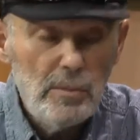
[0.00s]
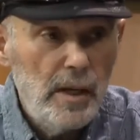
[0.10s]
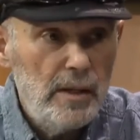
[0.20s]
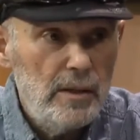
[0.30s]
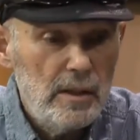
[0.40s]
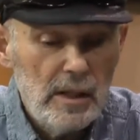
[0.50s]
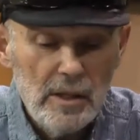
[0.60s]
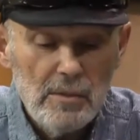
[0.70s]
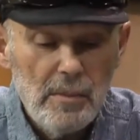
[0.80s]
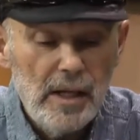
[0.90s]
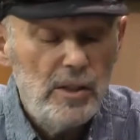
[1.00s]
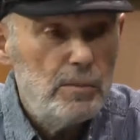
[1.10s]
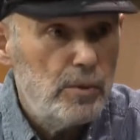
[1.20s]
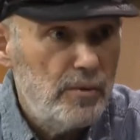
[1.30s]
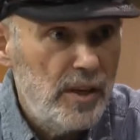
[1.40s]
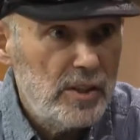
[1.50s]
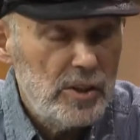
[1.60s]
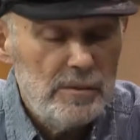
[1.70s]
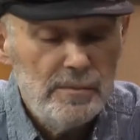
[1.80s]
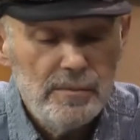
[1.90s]
demanded
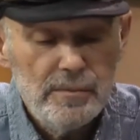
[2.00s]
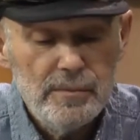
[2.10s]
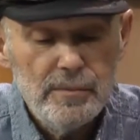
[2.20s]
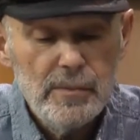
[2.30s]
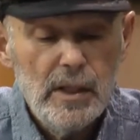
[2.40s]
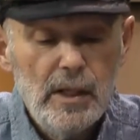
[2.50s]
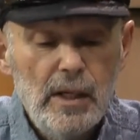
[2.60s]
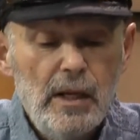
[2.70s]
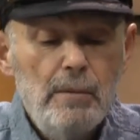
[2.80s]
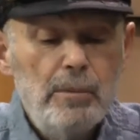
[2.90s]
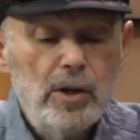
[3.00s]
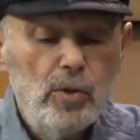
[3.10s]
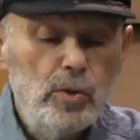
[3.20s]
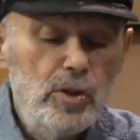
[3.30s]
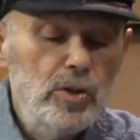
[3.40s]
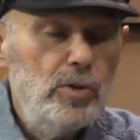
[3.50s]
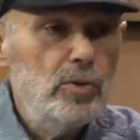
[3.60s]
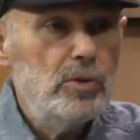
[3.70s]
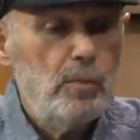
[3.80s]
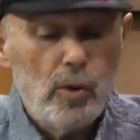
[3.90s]
perfection. Beryl would
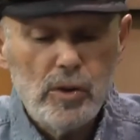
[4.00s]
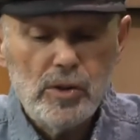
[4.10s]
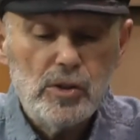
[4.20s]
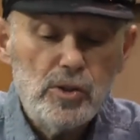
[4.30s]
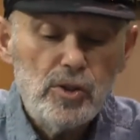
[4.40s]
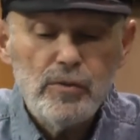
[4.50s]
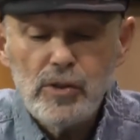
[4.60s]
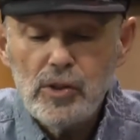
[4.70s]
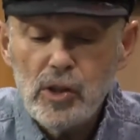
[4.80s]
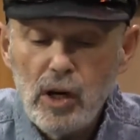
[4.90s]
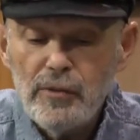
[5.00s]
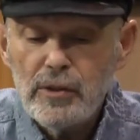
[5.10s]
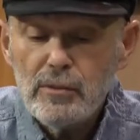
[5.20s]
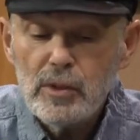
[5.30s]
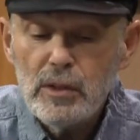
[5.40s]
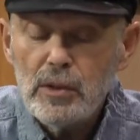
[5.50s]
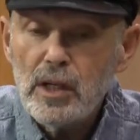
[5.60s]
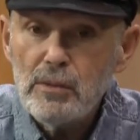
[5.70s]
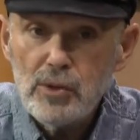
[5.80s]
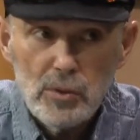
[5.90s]
use Boris's services often when he would
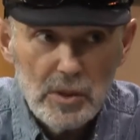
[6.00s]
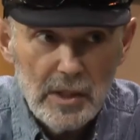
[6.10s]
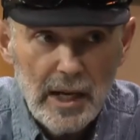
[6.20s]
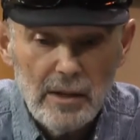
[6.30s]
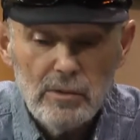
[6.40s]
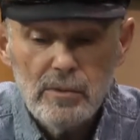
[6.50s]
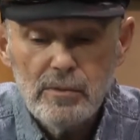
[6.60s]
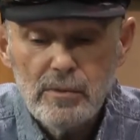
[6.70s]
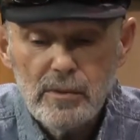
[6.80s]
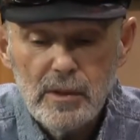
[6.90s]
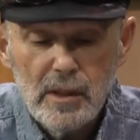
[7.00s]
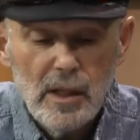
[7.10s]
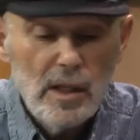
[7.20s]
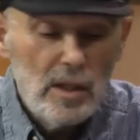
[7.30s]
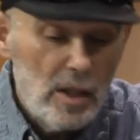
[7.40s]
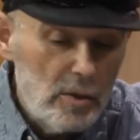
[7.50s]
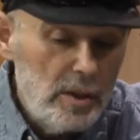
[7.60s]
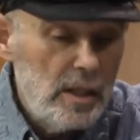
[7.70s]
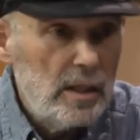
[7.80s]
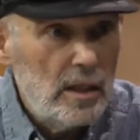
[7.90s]
come to his town,
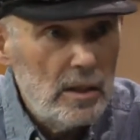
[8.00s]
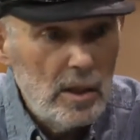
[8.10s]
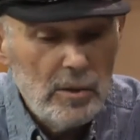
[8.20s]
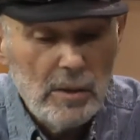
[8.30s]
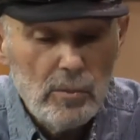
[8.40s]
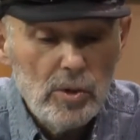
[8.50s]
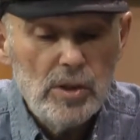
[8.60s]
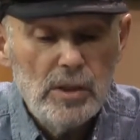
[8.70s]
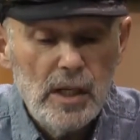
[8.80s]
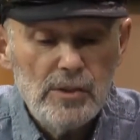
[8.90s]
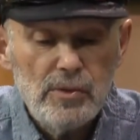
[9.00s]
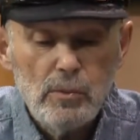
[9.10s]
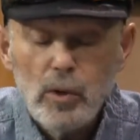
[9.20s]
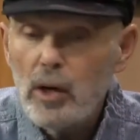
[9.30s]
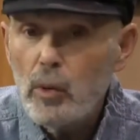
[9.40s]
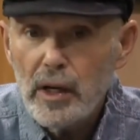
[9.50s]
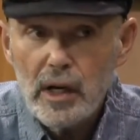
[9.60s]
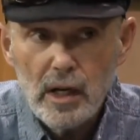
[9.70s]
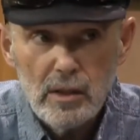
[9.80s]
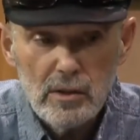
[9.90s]
loading and unloading merchandise from railway
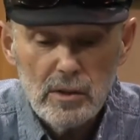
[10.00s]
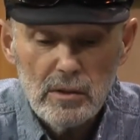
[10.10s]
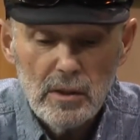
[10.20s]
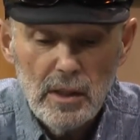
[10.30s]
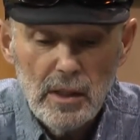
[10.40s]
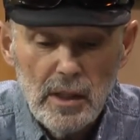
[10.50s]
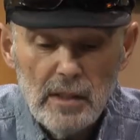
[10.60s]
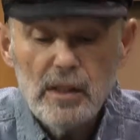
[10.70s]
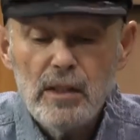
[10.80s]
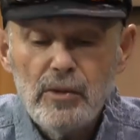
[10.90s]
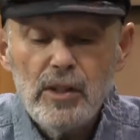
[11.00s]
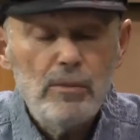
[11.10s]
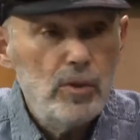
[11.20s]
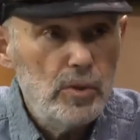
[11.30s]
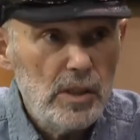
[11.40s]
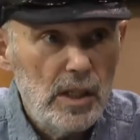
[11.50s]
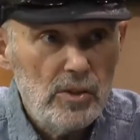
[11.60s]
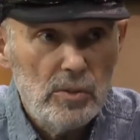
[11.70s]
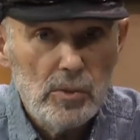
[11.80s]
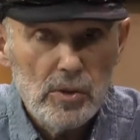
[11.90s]
cars and delivering them to his
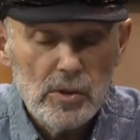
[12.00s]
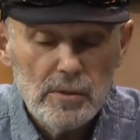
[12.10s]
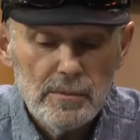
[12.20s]
customers.